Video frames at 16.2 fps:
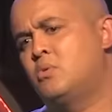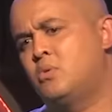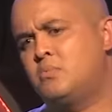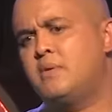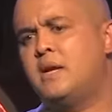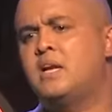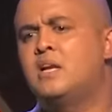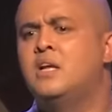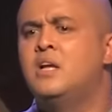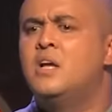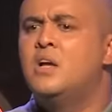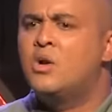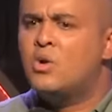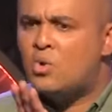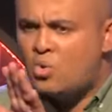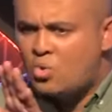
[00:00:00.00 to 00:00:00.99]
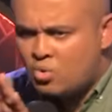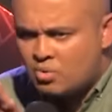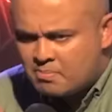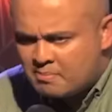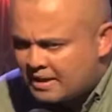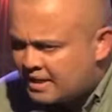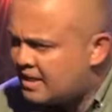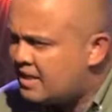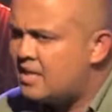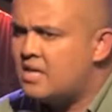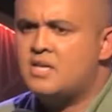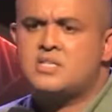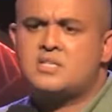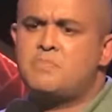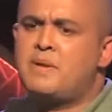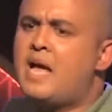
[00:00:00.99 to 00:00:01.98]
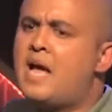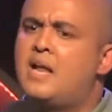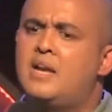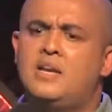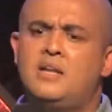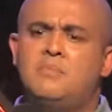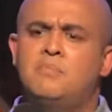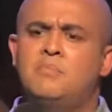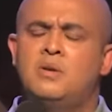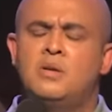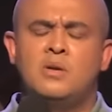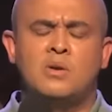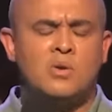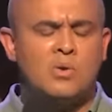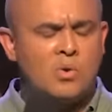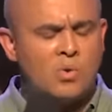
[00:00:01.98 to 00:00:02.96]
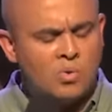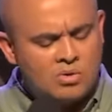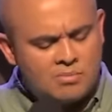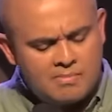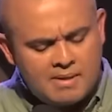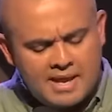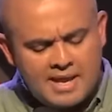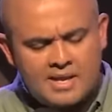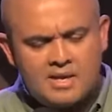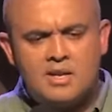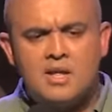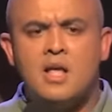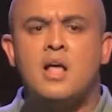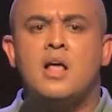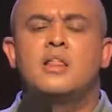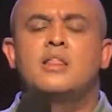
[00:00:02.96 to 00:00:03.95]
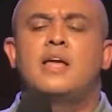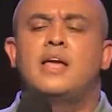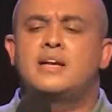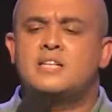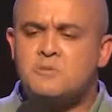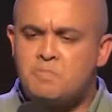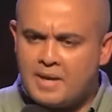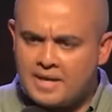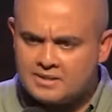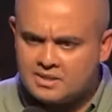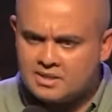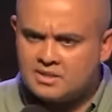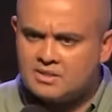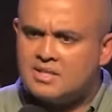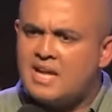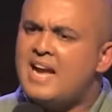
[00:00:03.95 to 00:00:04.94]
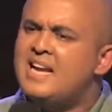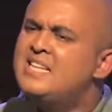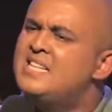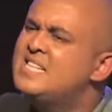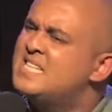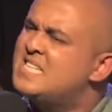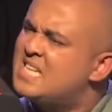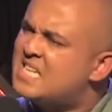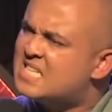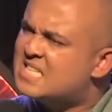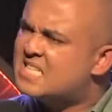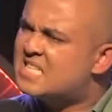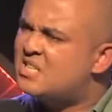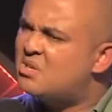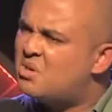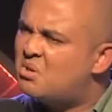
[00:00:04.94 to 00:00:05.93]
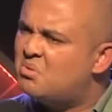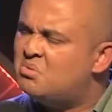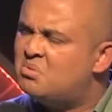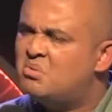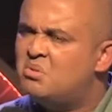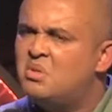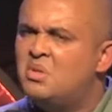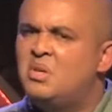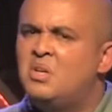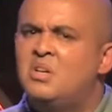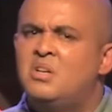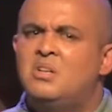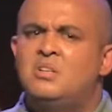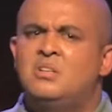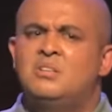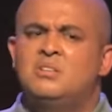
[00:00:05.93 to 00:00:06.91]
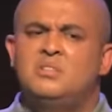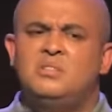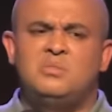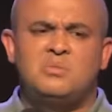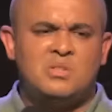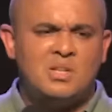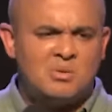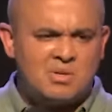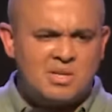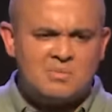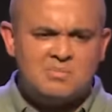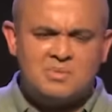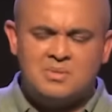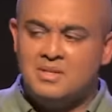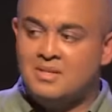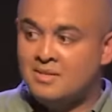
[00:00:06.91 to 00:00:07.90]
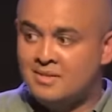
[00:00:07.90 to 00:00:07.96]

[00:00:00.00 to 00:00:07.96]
Good man good many years behind him, good man. They expected at 86, you know. You know what I'm.